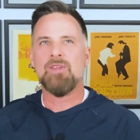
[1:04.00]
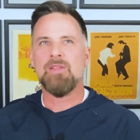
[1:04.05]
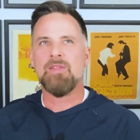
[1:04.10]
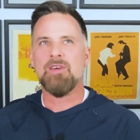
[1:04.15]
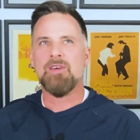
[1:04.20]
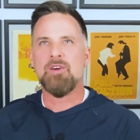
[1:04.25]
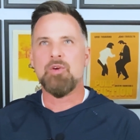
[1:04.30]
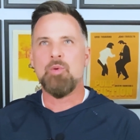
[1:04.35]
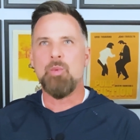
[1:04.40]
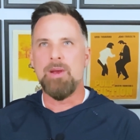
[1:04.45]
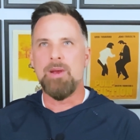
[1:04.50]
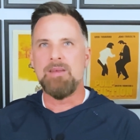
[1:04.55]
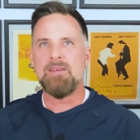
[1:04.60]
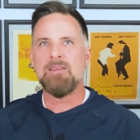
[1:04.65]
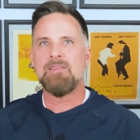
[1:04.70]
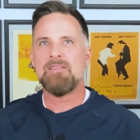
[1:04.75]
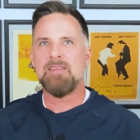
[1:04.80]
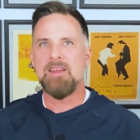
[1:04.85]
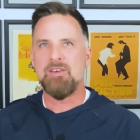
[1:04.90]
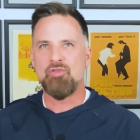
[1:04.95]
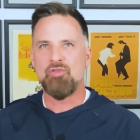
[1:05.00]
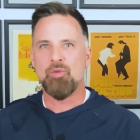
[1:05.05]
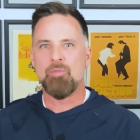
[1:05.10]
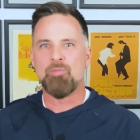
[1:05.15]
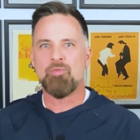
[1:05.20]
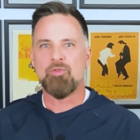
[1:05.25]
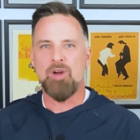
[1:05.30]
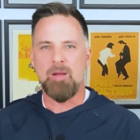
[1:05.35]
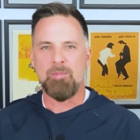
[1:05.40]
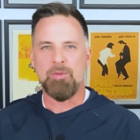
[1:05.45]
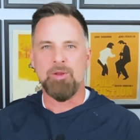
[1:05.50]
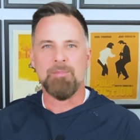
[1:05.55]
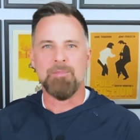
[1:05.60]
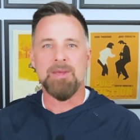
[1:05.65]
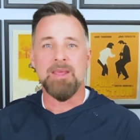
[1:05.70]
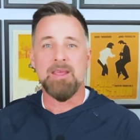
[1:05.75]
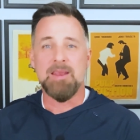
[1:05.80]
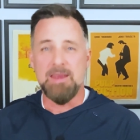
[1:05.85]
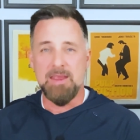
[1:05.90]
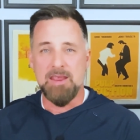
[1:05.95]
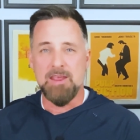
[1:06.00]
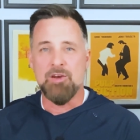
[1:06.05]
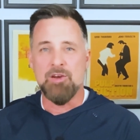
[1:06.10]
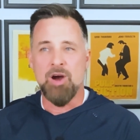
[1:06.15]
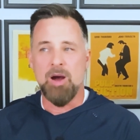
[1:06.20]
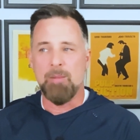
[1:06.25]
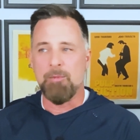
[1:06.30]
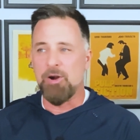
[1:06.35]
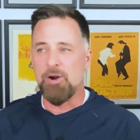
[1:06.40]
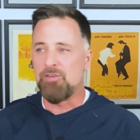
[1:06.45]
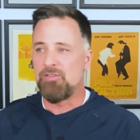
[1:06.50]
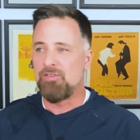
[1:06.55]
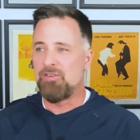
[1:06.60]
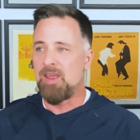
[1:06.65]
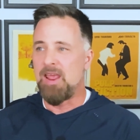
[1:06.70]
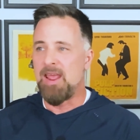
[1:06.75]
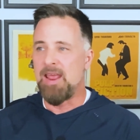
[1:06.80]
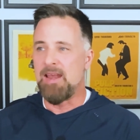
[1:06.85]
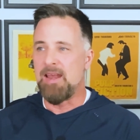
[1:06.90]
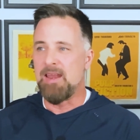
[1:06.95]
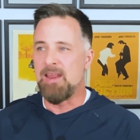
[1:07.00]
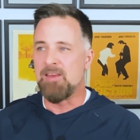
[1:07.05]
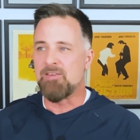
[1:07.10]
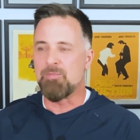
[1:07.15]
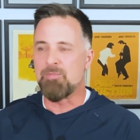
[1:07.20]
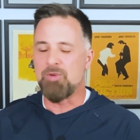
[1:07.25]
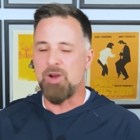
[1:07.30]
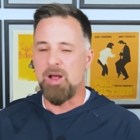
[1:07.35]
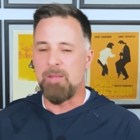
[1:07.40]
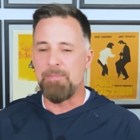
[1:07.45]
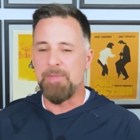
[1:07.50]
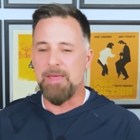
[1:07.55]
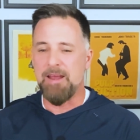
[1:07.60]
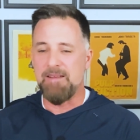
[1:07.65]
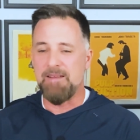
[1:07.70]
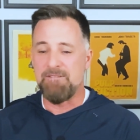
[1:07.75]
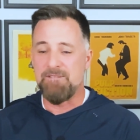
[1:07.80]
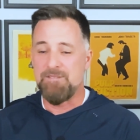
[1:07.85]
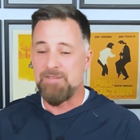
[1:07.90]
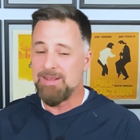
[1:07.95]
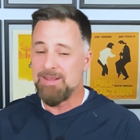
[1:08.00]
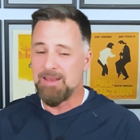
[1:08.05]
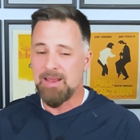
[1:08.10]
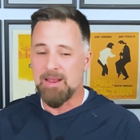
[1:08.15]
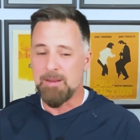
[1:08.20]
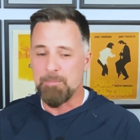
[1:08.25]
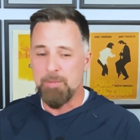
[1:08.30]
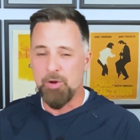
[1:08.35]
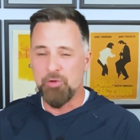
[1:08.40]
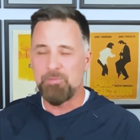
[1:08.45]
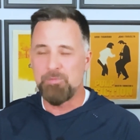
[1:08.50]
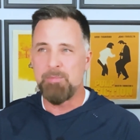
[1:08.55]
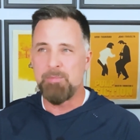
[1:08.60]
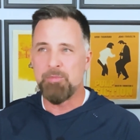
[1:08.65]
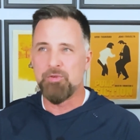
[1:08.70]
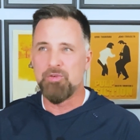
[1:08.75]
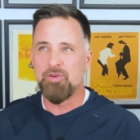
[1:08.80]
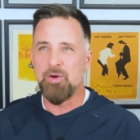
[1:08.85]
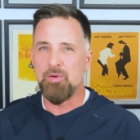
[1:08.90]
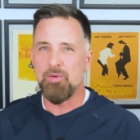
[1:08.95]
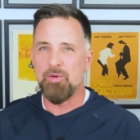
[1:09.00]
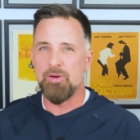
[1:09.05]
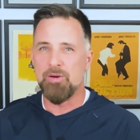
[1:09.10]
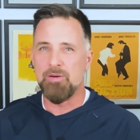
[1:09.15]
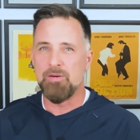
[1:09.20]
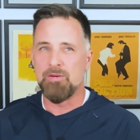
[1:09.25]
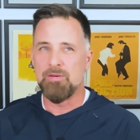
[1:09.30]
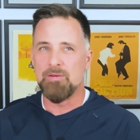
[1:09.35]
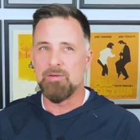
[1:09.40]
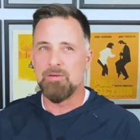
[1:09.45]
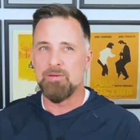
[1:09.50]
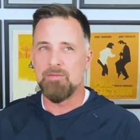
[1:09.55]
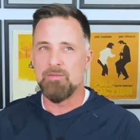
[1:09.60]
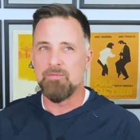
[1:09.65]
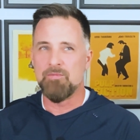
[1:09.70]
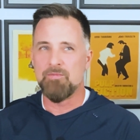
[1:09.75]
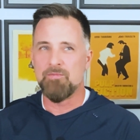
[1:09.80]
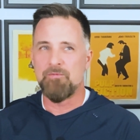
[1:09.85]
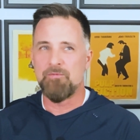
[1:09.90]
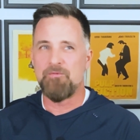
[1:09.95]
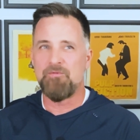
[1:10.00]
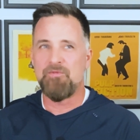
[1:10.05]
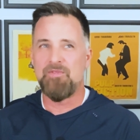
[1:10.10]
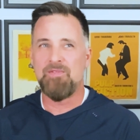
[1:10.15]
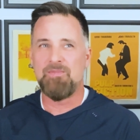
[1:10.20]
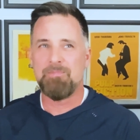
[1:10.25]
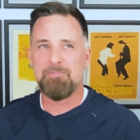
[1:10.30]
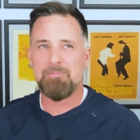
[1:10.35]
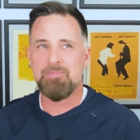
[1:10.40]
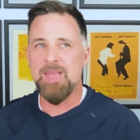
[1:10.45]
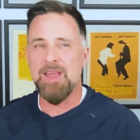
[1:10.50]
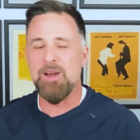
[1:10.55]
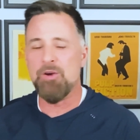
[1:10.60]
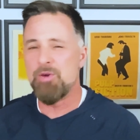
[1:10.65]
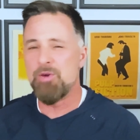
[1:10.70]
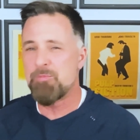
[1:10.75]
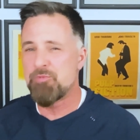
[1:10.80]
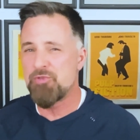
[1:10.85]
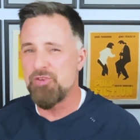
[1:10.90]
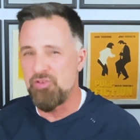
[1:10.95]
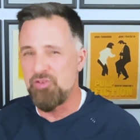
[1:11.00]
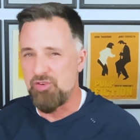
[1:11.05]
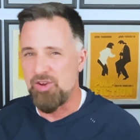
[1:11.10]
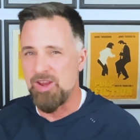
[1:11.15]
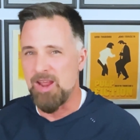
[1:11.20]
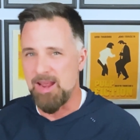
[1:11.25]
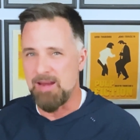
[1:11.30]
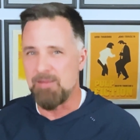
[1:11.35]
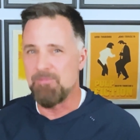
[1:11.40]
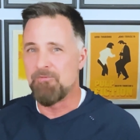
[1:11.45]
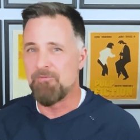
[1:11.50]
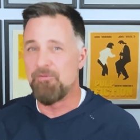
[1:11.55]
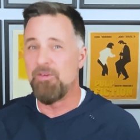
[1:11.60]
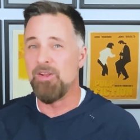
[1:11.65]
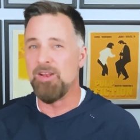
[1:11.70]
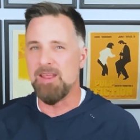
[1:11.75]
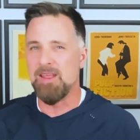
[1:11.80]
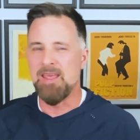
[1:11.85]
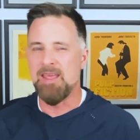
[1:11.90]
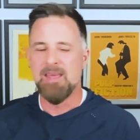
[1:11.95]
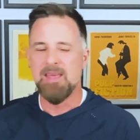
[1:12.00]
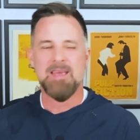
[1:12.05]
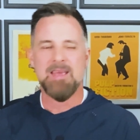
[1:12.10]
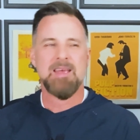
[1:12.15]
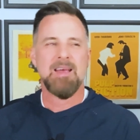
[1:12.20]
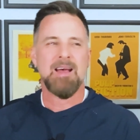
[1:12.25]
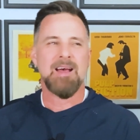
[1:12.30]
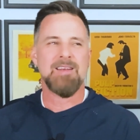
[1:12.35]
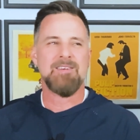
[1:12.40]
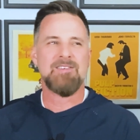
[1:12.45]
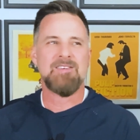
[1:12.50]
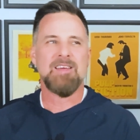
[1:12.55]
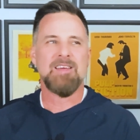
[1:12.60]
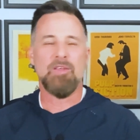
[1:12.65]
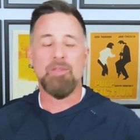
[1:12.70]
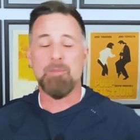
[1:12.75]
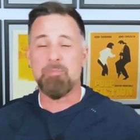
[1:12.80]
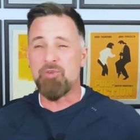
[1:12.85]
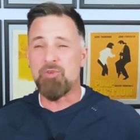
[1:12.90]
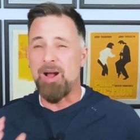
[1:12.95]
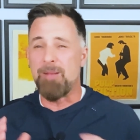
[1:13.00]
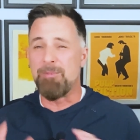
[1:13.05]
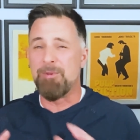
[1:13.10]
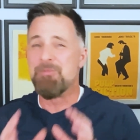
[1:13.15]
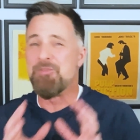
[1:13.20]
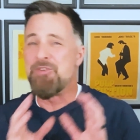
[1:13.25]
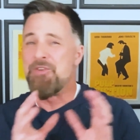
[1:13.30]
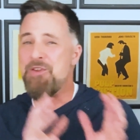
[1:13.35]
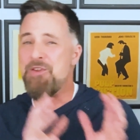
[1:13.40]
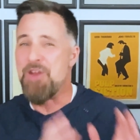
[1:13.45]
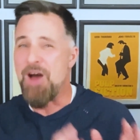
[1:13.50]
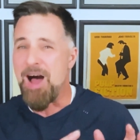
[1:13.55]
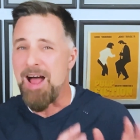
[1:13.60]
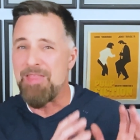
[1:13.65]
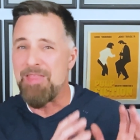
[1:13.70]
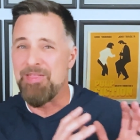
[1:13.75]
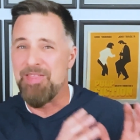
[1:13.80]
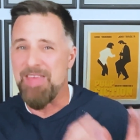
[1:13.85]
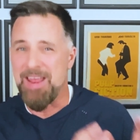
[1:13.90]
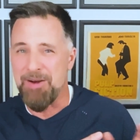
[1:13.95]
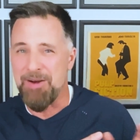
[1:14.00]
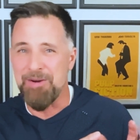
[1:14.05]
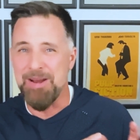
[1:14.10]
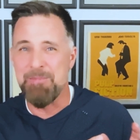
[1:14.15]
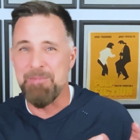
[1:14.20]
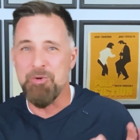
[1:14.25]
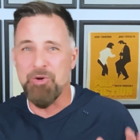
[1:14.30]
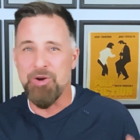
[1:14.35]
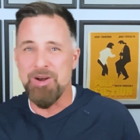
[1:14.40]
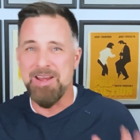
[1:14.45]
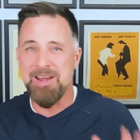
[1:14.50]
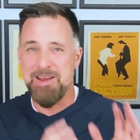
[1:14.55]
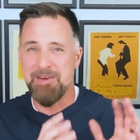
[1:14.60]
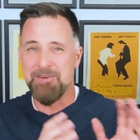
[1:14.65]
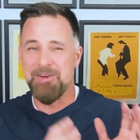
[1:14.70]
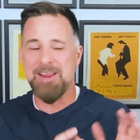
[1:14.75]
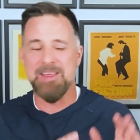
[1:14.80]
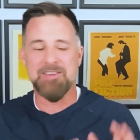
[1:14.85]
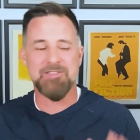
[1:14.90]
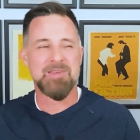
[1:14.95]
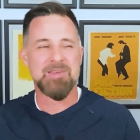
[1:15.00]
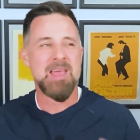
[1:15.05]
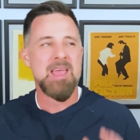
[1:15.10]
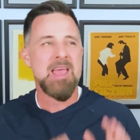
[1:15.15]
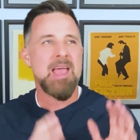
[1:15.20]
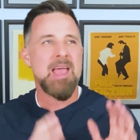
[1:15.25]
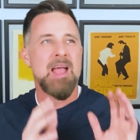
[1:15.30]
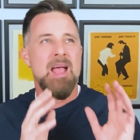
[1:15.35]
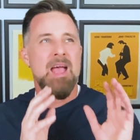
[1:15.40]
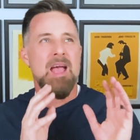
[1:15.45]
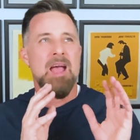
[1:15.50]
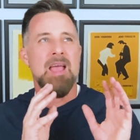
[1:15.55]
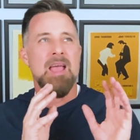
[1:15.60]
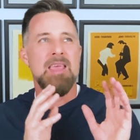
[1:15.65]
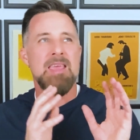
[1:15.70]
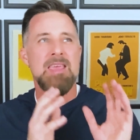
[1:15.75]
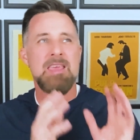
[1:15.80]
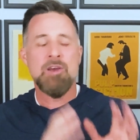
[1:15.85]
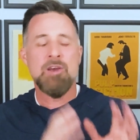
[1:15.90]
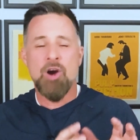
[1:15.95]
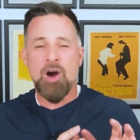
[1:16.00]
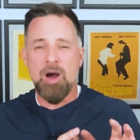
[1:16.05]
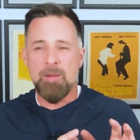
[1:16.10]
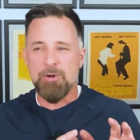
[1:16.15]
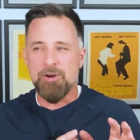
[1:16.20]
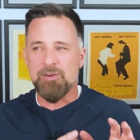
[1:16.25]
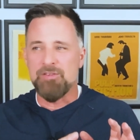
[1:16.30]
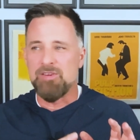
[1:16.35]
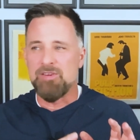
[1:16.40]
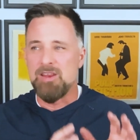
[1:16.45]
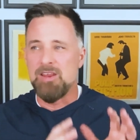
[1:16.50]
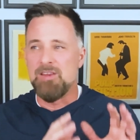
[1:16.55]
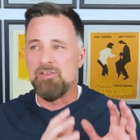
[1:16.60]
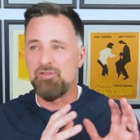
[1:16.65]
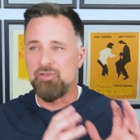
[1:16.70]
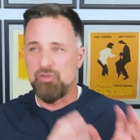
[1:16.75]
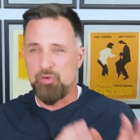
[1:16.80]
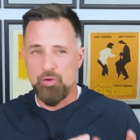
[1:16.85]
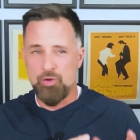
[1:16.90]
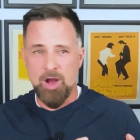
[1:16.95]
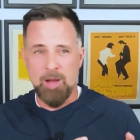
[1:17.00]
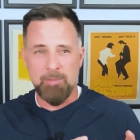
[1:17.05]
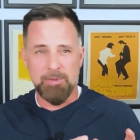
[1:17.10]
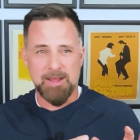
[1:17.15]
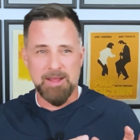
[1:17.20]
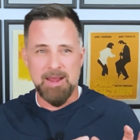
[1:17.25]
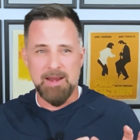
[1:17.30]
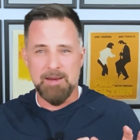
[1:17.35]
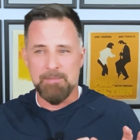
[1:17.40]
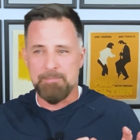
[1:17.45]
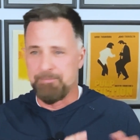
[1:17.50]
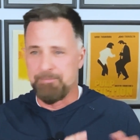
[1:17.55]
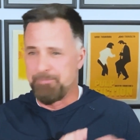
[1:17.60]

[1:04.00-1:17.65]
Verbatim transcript: the quintessential problem in e-commerce. And it's a problem that I feel like most people don't, they don't appreciate fully until the problem's not there anymore. And here it is. E-commerce is too complicated.